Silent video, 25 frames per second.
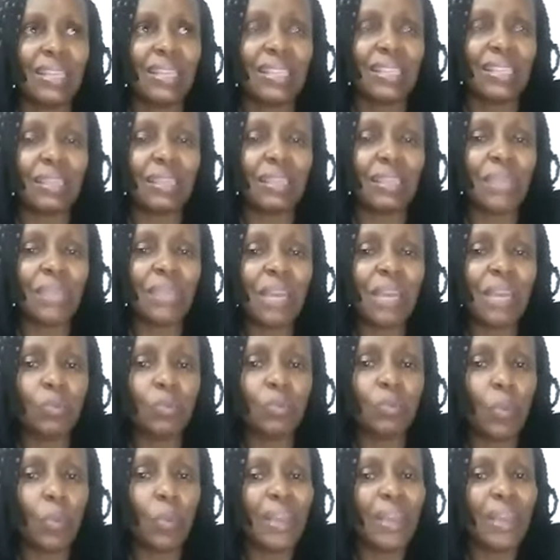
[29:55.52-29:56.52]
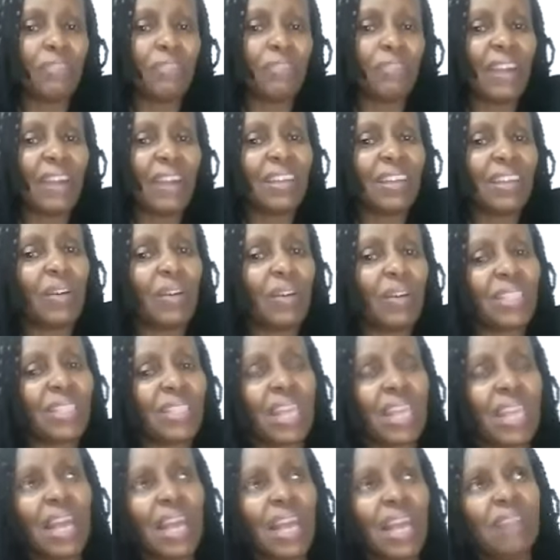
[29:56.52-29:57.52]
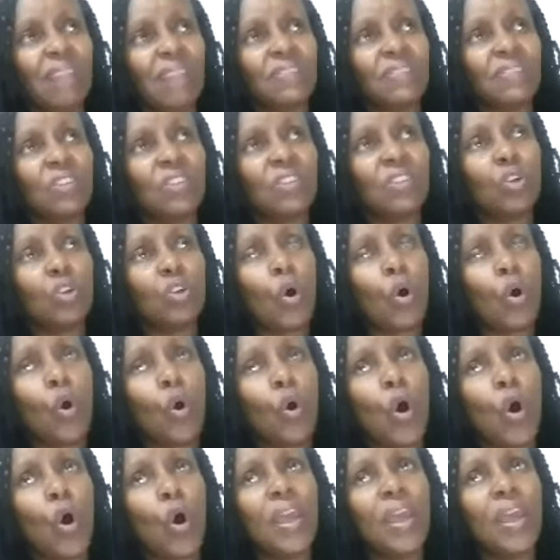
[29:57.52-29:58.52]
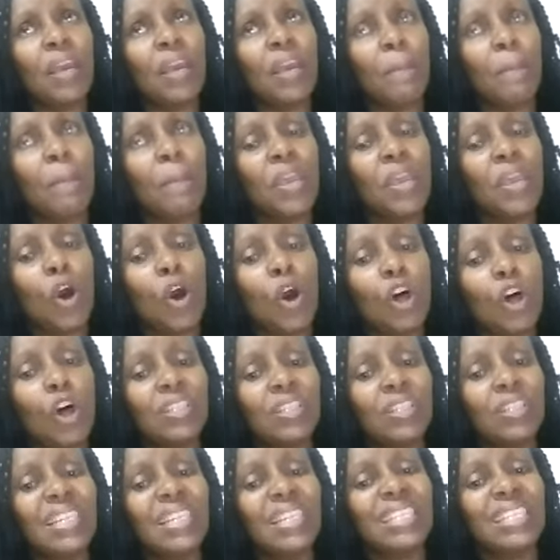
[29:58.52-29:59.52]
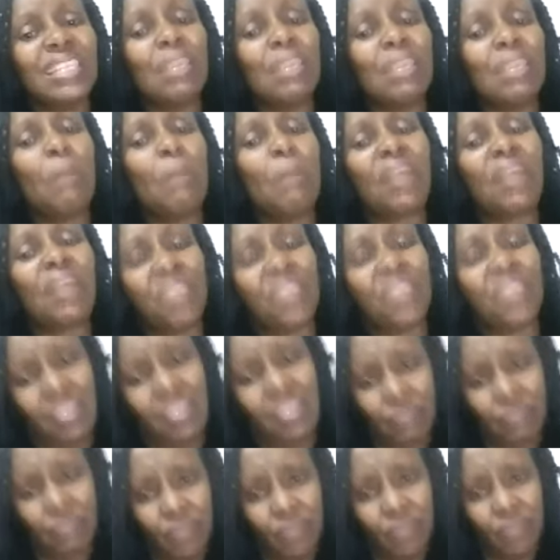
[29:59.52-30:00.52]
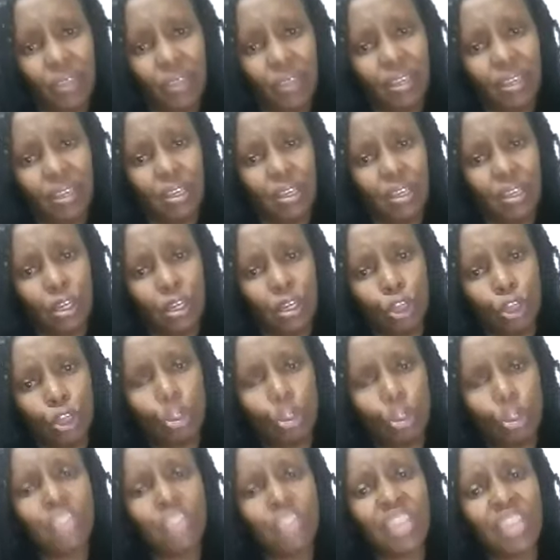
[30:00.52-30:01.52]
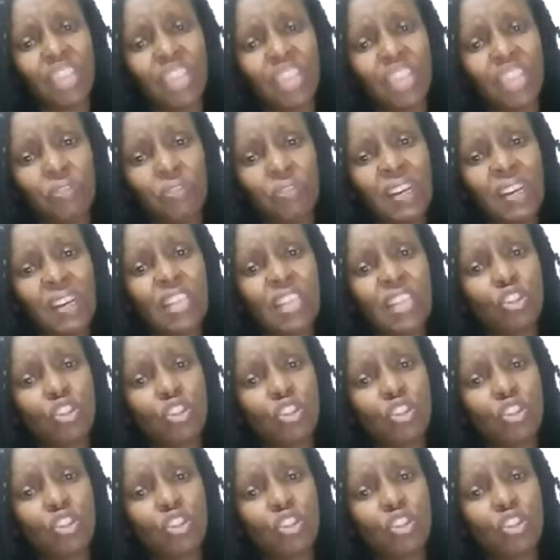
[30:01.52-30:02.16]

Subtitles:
sometimes we might find ourselves, you know, going beyond sympathy, not just feeling